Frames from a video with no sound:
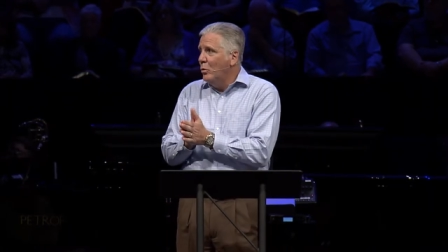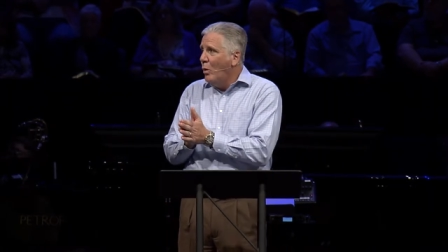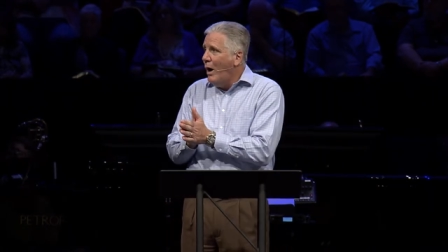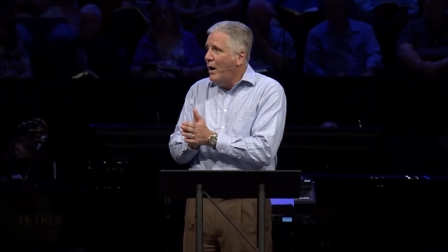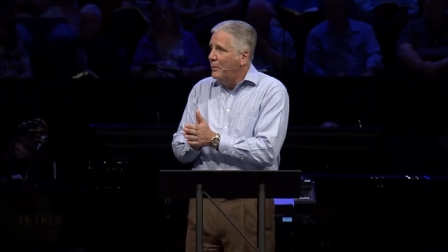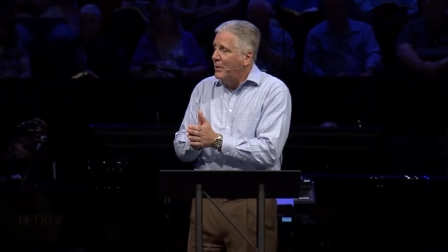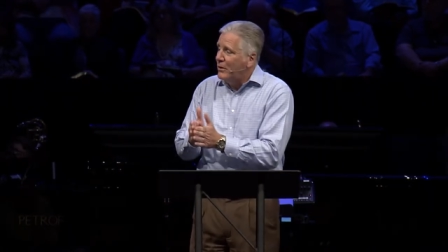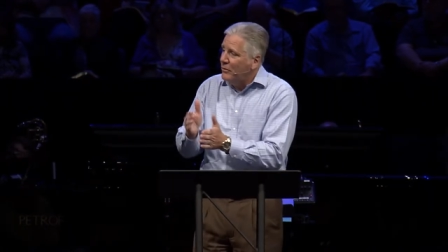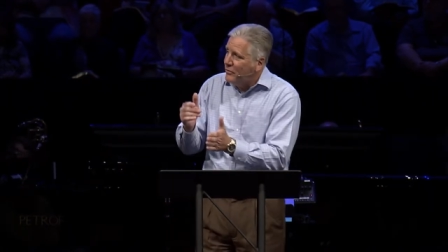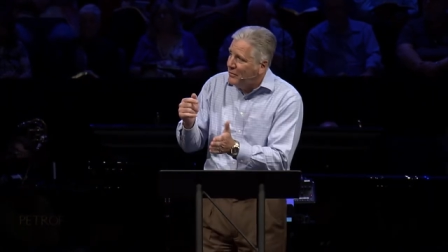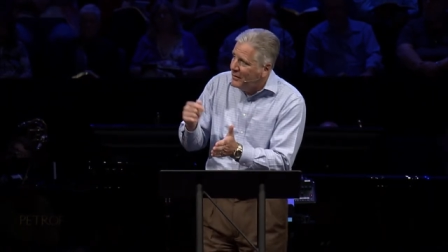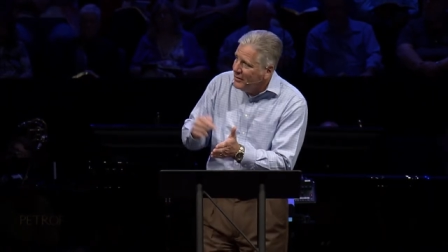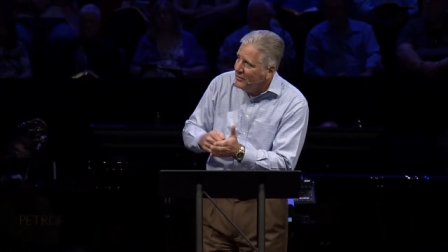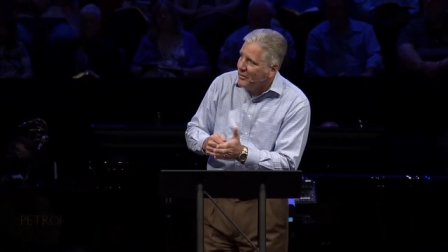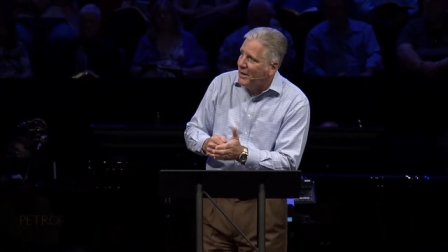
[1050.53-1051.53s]
Why? Because
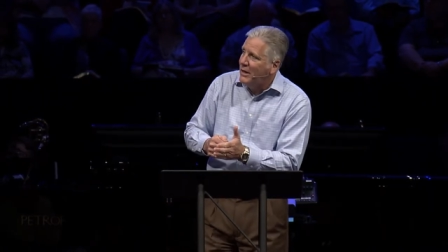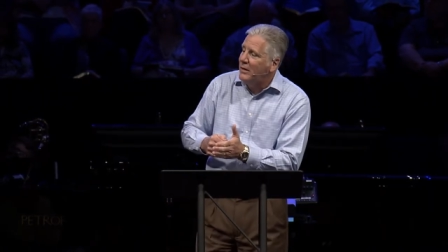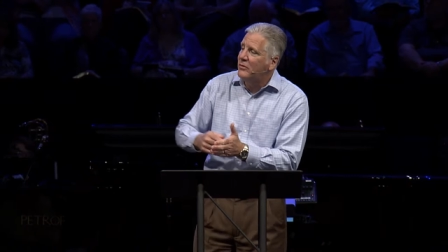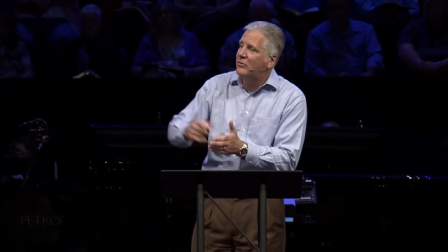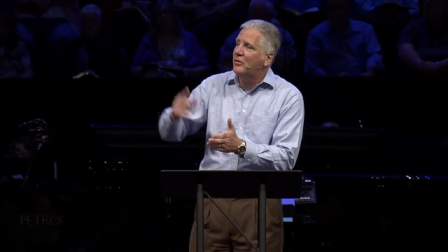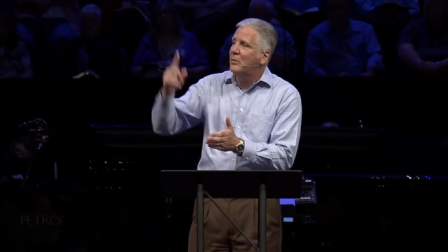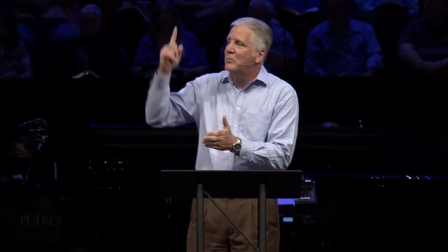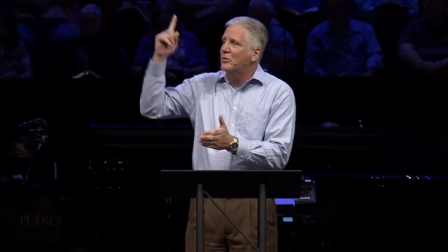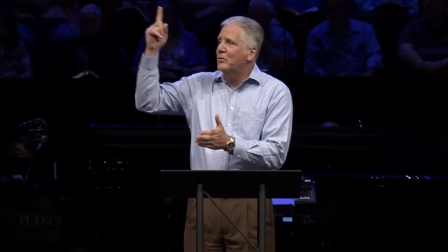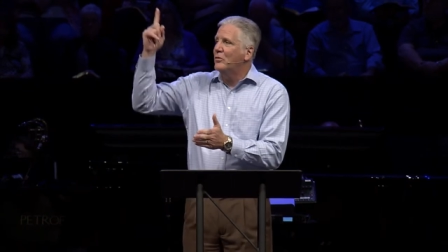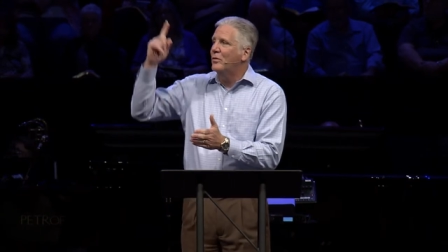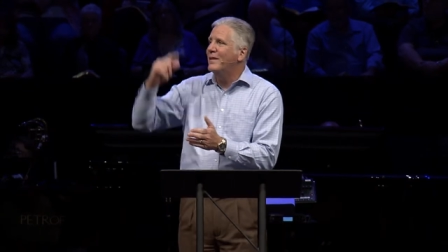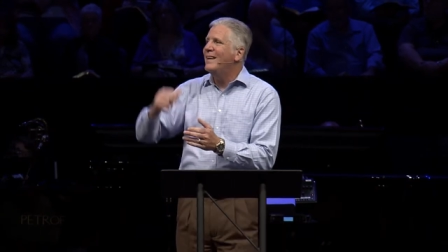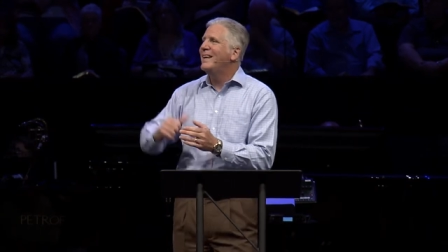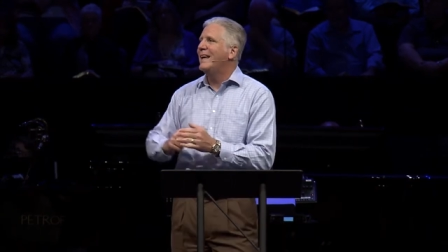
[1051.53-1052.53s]
this king is subject to
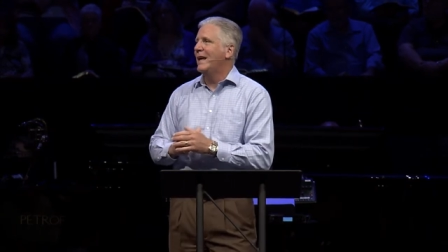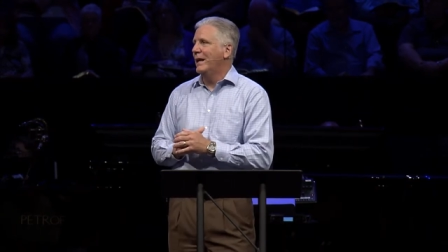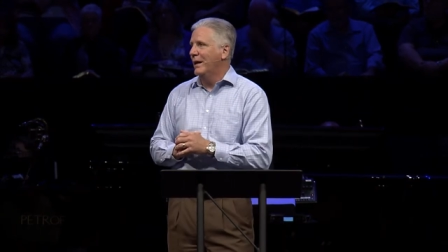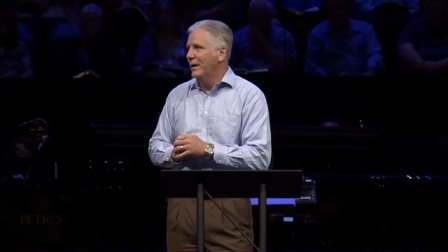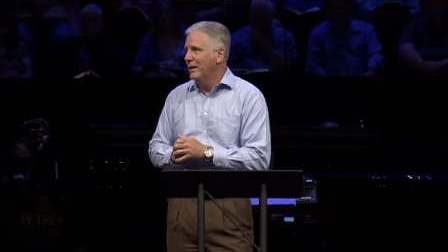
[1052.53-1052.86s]
the king.